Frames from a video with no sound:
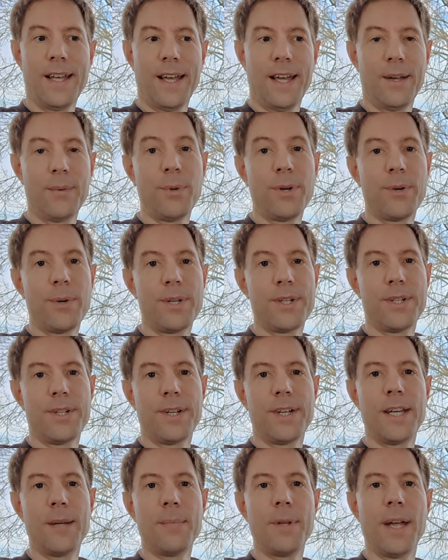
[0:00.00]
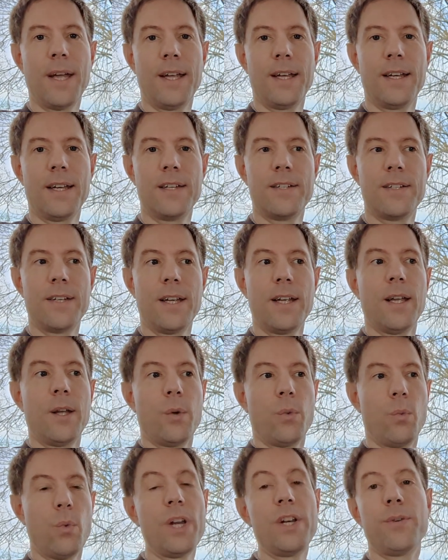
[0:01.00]
And one question I keep getting is,
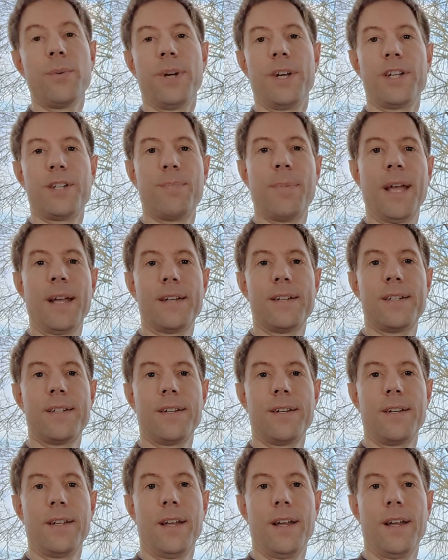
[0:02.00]
when do I expect